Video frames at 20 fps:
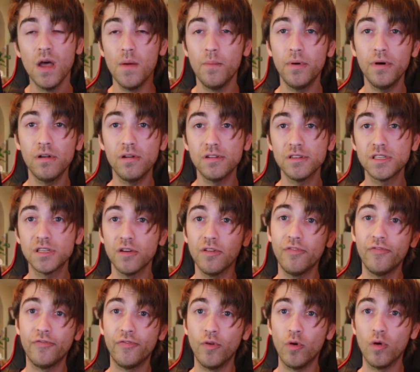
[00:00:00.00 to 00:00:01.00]
but also
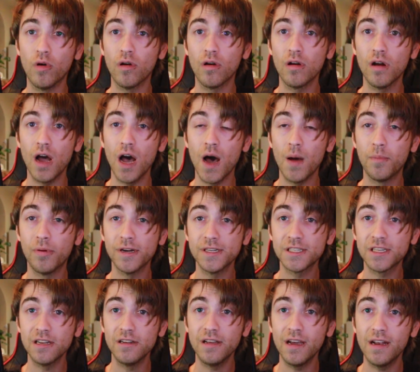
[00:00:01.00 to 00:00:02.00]
for
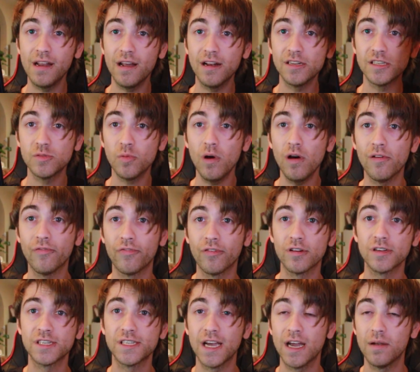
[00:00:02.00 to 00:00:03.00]
Prescott Night Out as well,
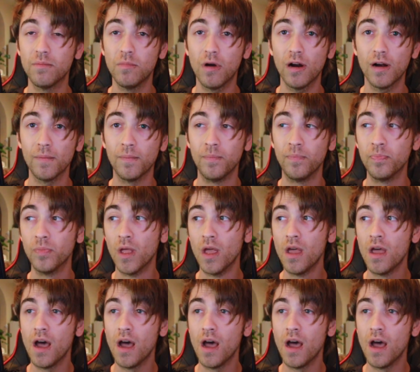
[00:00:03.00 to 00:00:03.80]
for San Martin.